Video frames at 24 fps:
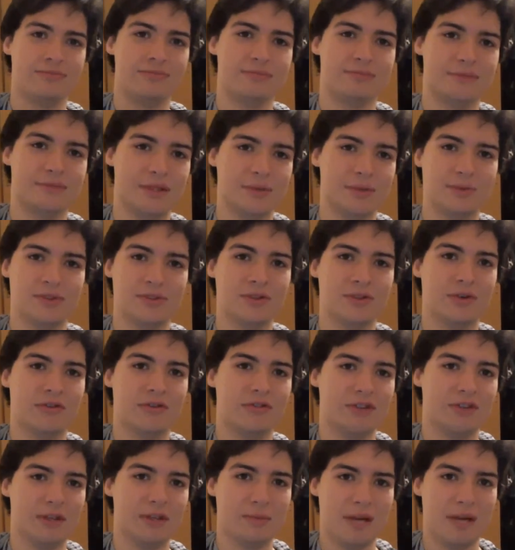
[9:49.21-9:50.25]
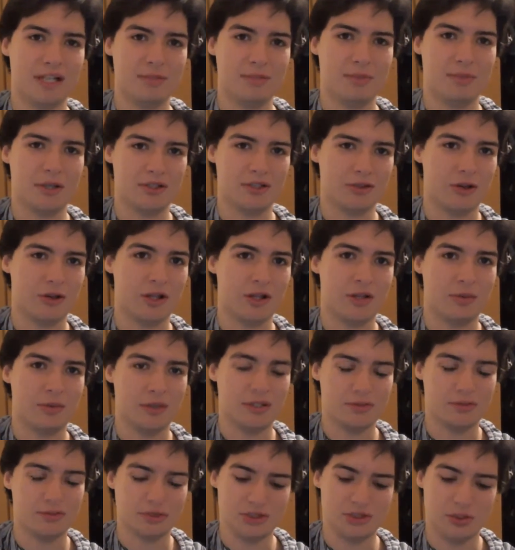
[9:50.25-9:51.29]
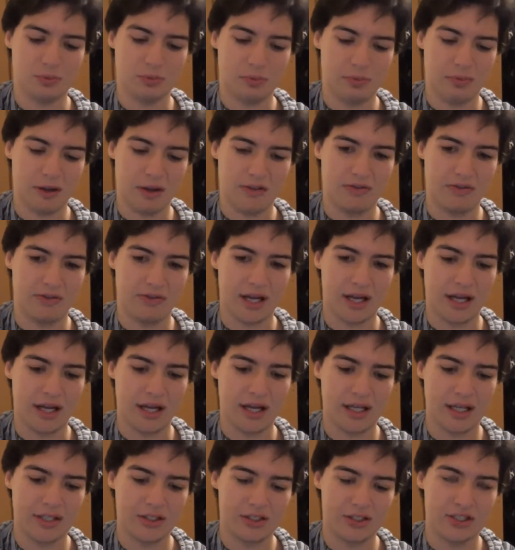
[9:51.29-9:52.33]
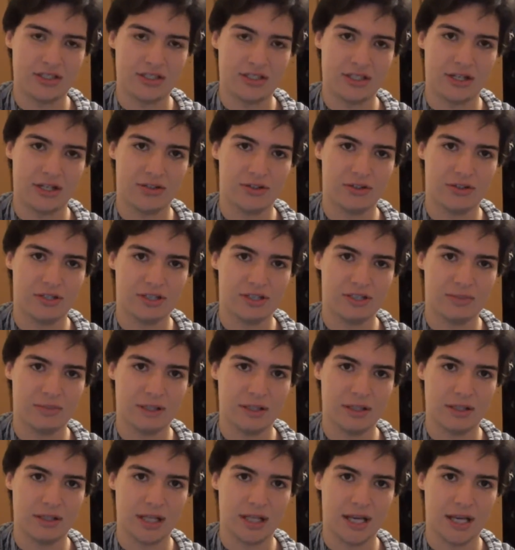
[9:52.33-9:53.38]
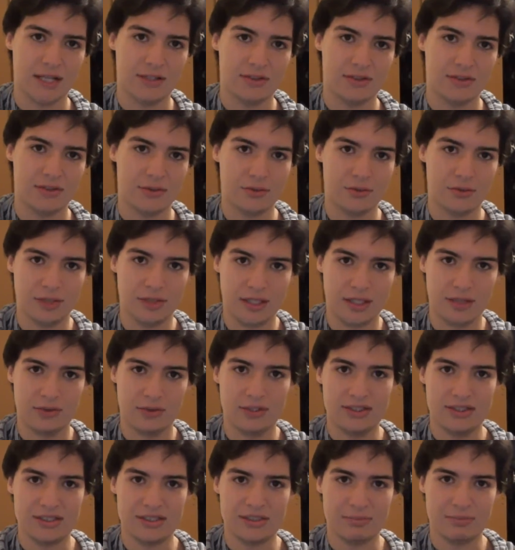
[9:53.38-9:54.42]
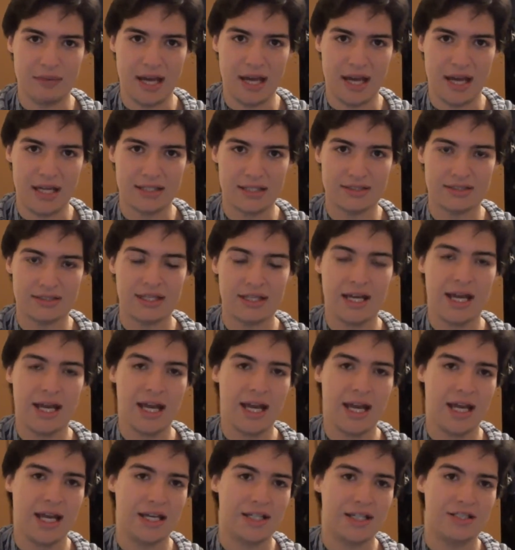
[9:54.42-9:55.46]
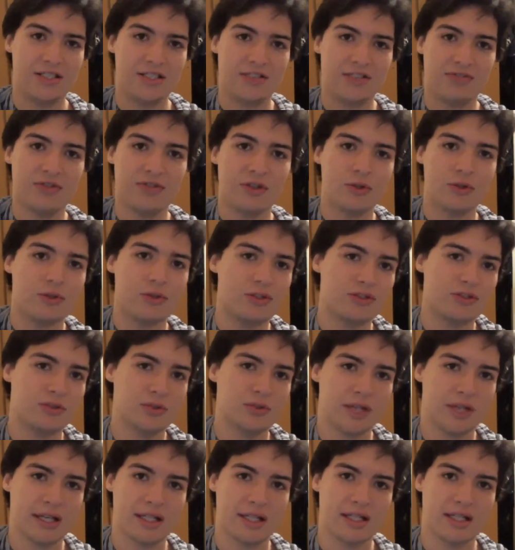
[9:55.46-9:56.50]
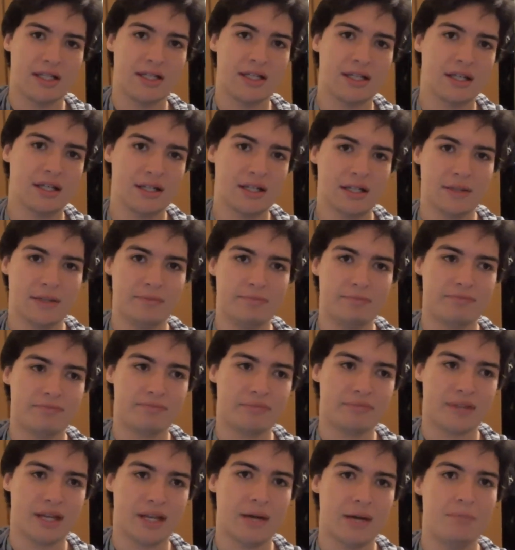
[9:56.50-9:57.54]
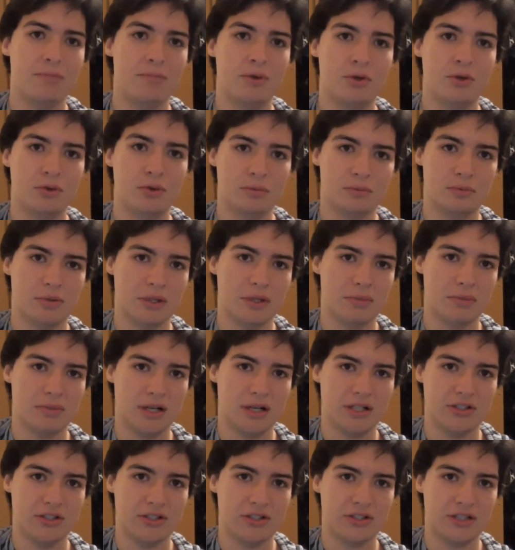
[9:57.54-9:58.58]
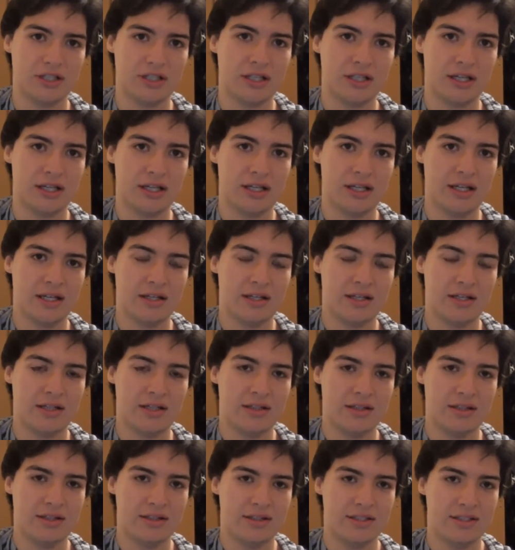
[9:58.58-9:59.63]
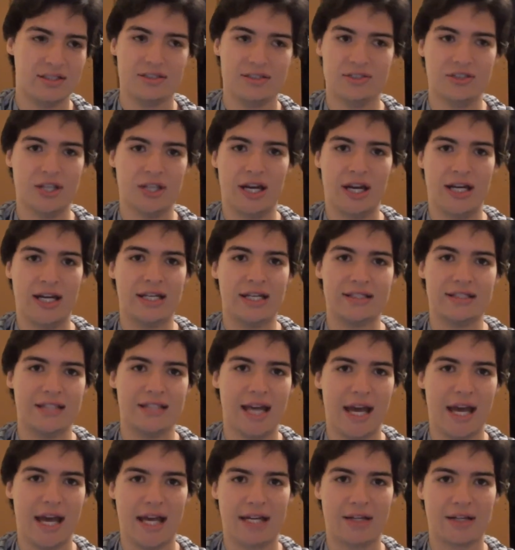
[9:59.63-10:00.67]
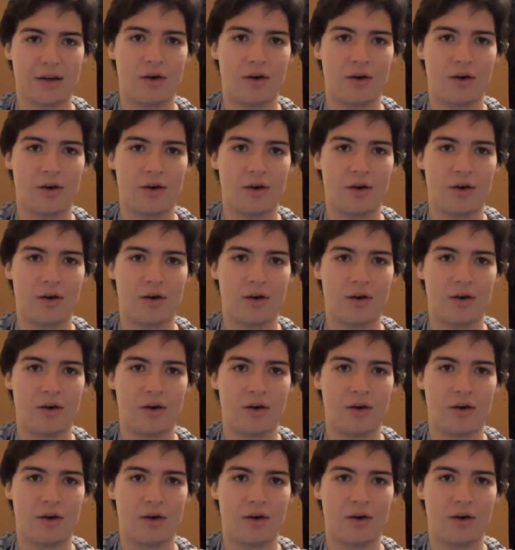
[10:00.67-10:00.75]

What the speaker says: There was no Infinity Mass punch. All it was Superman flying just under the speed of light to increase his mass, and he just flew into like a moon pretty much. This giant attack.